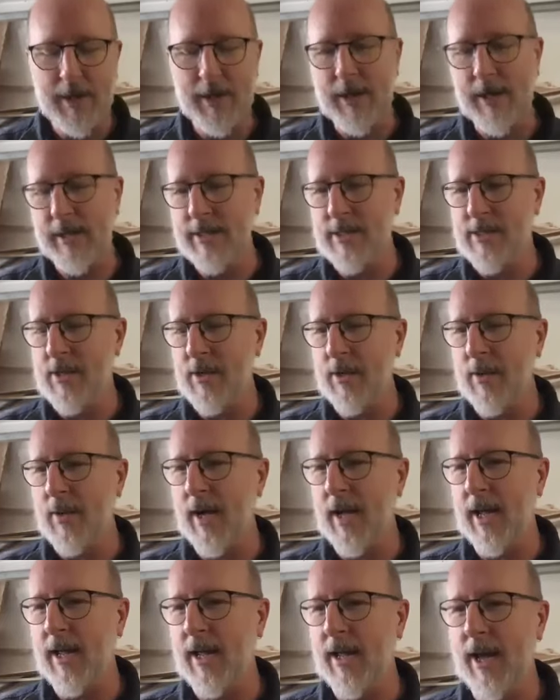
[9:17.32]
And so
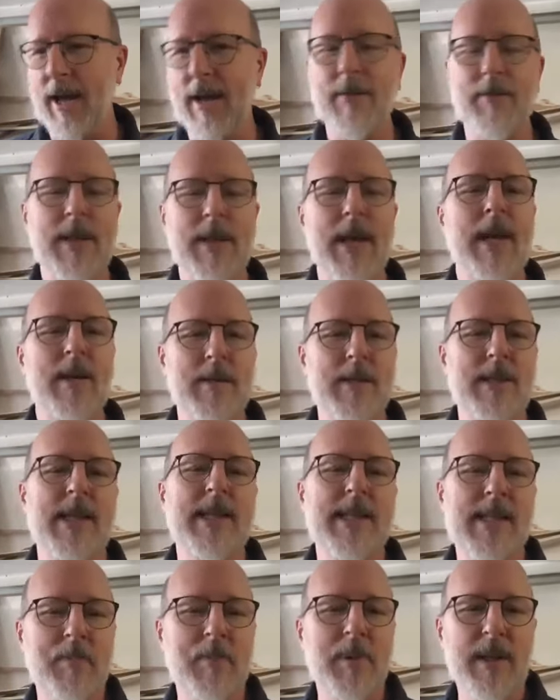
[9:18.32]

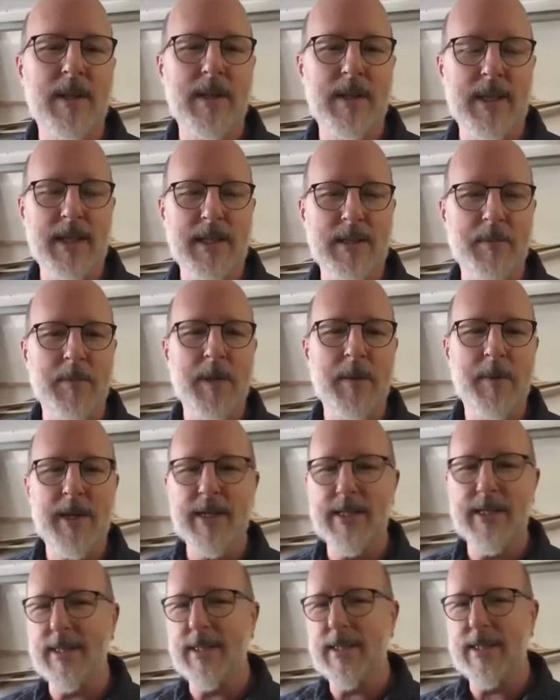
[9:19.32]
that's appealing to me
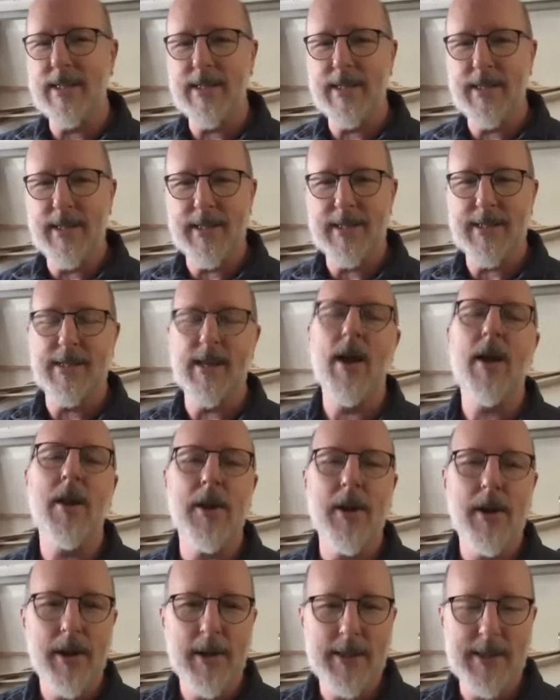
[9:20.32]
because it's
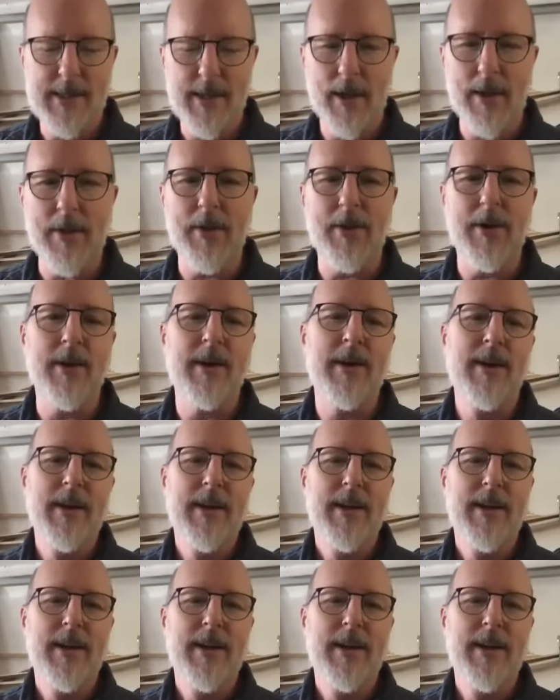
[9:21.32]
other.